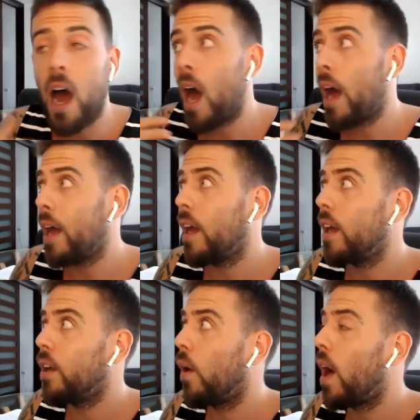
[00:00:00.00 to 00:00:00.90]
I
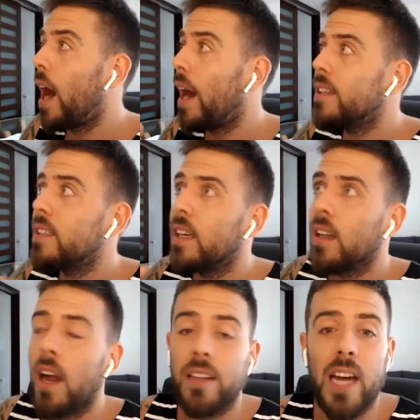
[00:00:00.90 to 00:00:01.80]
you know I see a
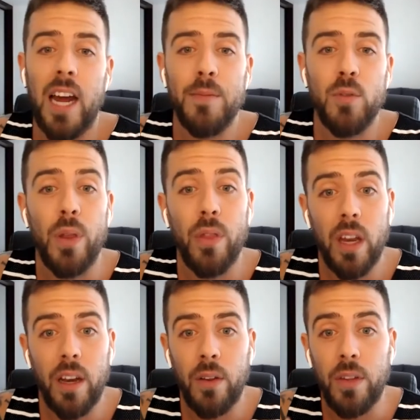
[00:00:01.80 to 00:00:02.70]
lot of times
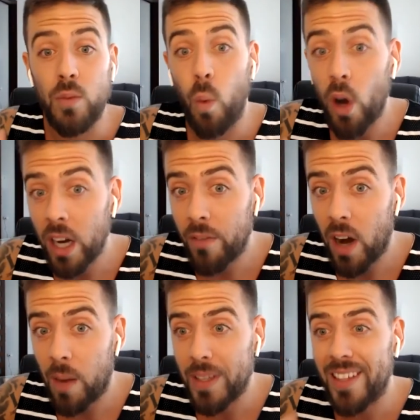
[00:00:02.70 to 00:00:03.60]
within these work
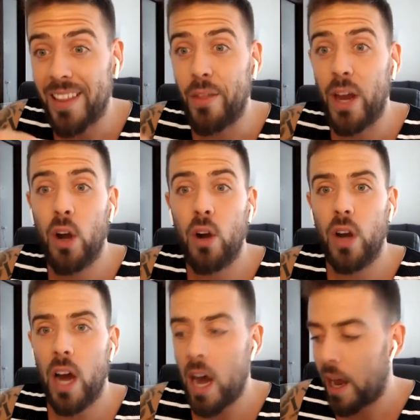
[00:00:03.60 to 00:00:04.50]
environments they're
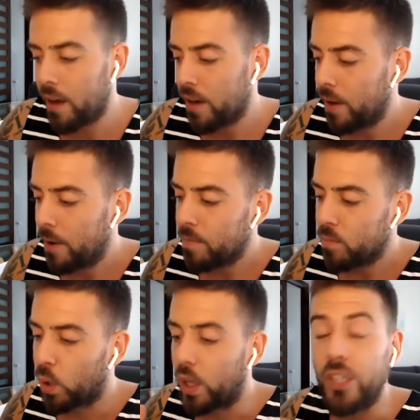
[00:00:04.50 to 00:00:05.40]
not
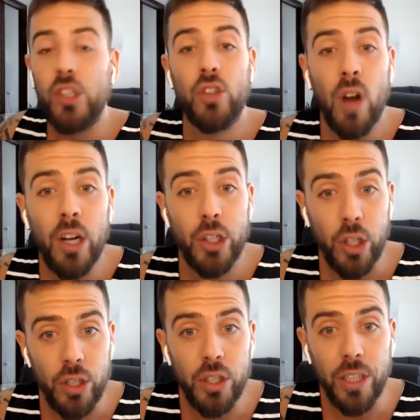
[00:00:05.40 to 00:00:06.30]
really
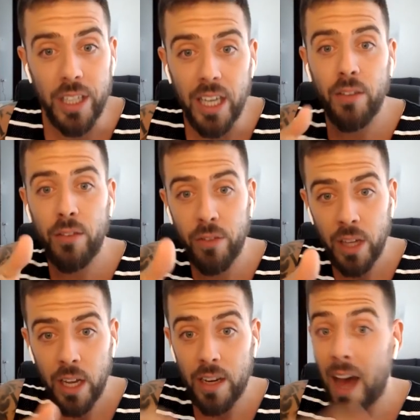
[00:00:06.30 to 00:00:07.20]
structured to give
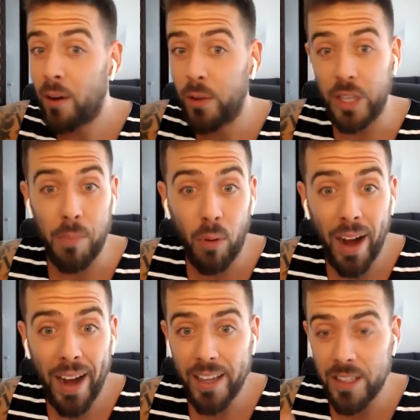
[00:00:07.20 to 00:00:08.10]
not only the
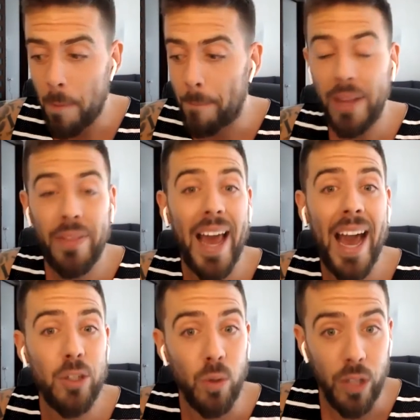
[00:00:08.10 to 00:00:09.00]
praise but the
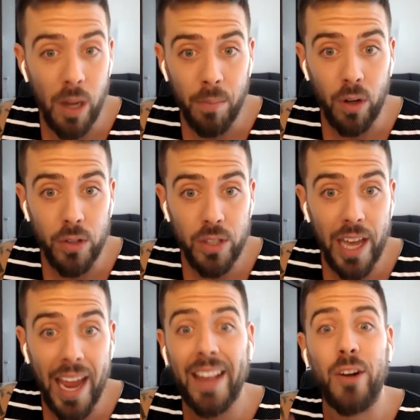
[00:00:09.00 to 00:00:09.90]
actual numbers
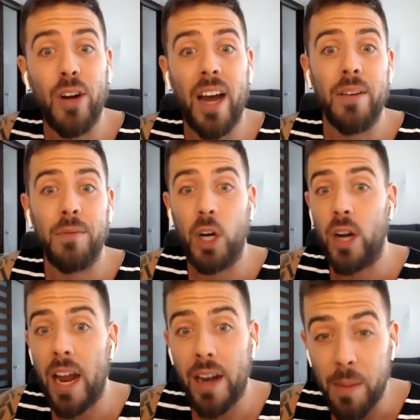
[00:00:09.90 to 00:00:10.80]
and they're not they're
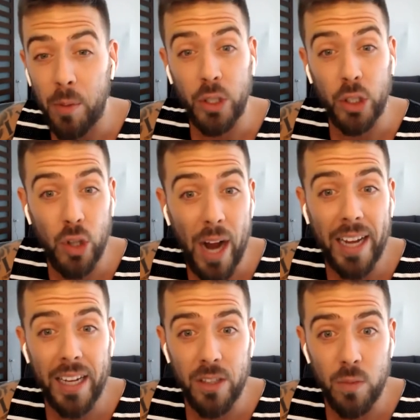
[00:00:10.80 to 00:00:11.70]
not able to track
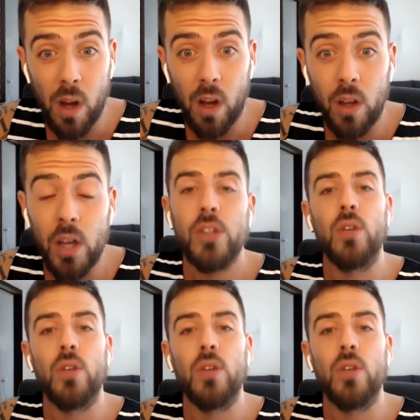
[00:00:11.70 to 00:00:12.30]
it as well so